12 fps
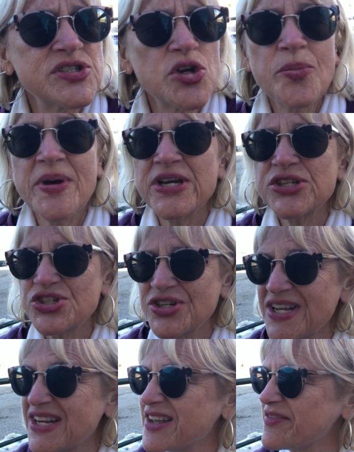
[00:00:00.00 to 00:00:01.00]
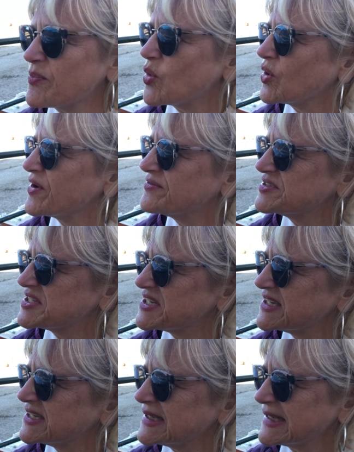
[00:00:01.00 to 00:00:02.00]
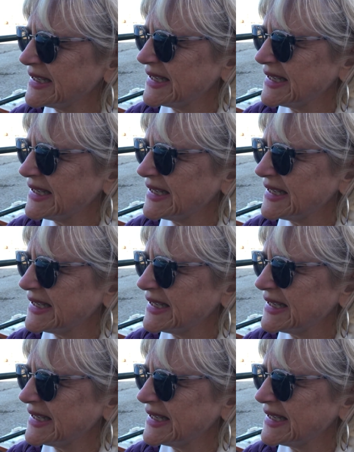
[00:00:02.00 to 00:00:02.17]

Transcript: so much, and I love more every day,